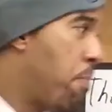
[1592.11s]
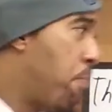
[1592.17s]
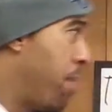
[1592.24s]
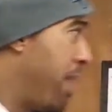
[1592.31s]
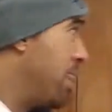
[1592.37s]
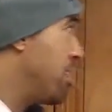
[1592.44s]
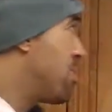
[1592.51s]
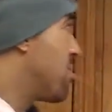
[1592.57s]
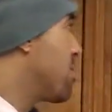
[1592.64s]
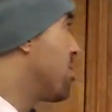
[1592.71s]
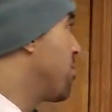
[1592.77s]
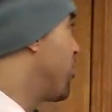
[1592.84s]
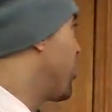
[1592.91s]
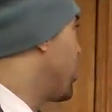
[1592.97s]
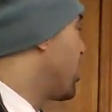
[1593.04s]
the base
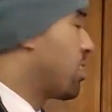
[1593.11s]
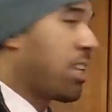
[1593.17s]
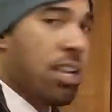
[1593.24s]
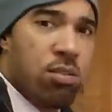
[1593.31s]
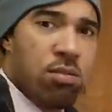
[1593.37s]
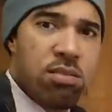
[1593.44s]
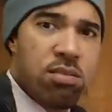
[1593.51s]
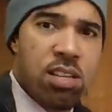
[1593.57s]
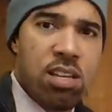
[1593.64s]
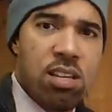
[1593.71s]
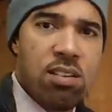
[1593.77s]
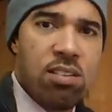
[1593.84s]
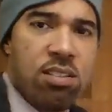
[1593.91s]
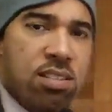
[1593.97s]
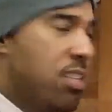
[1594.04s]
can you see?
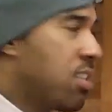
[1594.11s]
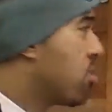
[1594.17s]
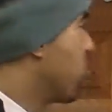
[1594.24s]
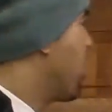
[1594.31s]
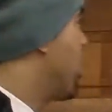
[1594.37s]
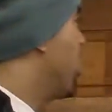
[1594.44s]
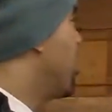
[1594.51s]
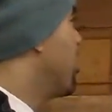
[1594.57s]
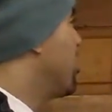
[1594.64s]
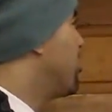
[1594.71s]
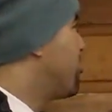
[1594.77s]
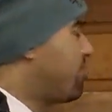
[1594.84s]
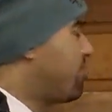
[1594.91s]
You see this right here?